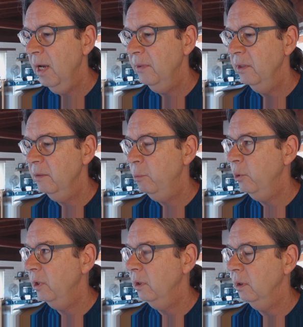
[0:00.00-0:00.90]
at this
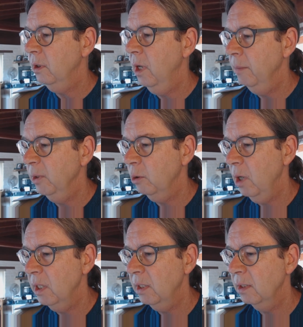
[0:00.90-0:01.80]
point in the climate
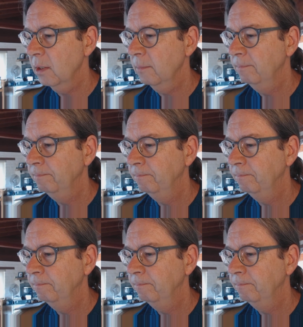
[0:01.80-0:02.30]
crisis.